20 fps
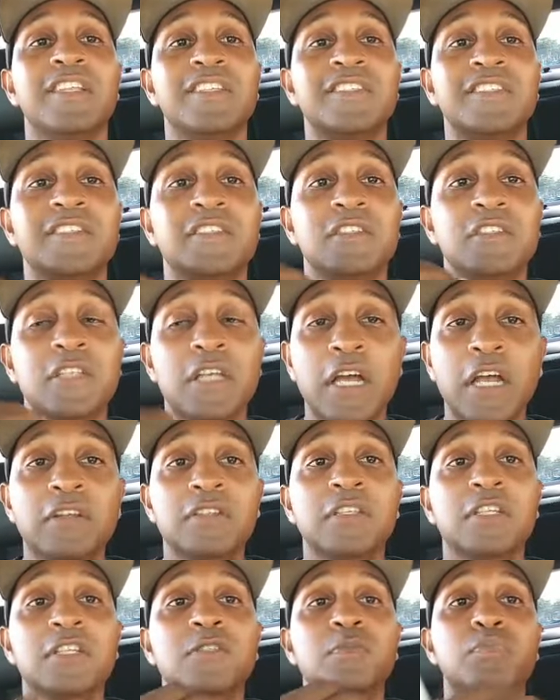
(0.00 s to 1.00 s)
This
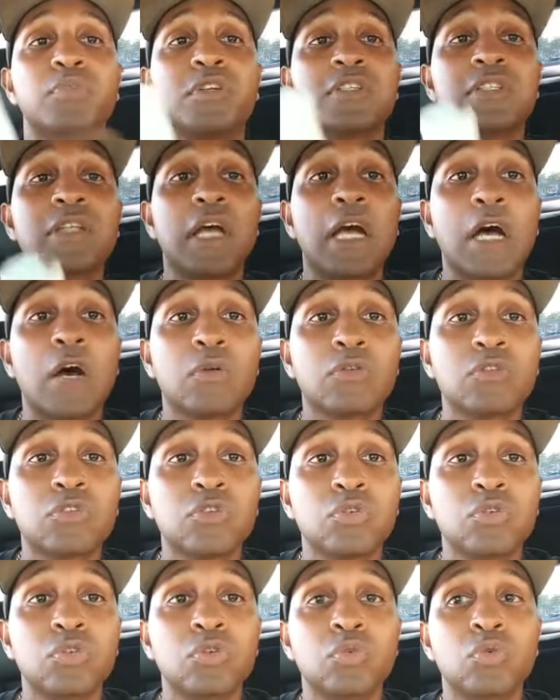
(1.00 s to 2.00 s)
desire is expressed out
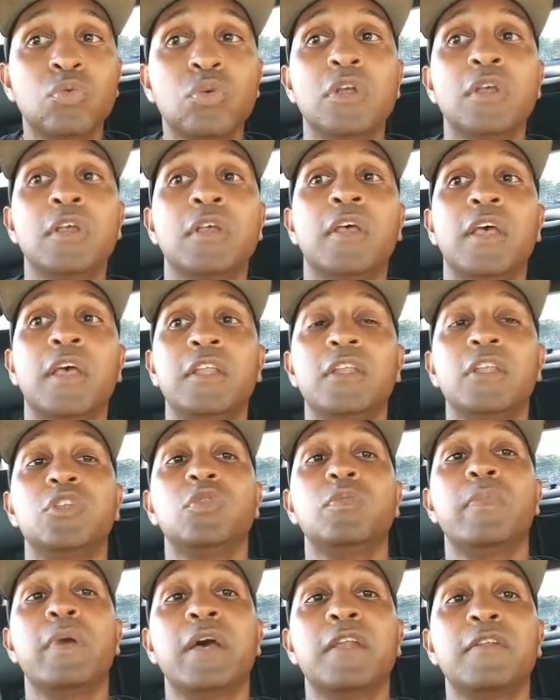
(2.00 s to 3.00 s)
to you, and then
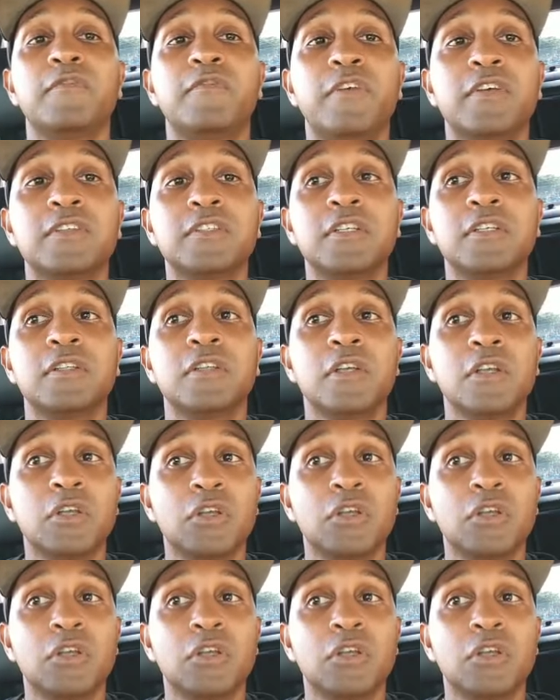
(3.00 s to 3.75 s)
you manifest it